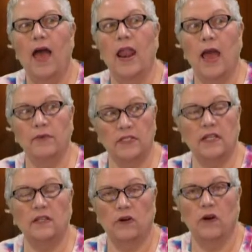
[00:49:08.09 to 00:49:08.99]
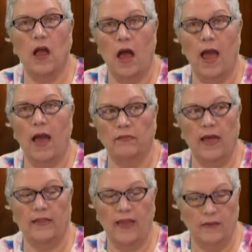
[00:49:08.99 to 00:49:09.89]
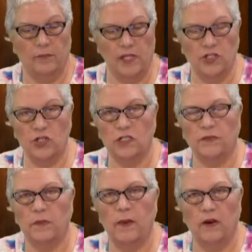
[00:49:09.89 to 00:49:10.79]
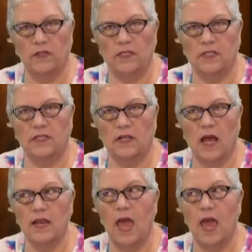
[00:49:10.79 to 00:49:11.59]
And I was sitting there, like they had bleachers for the parents to sit on,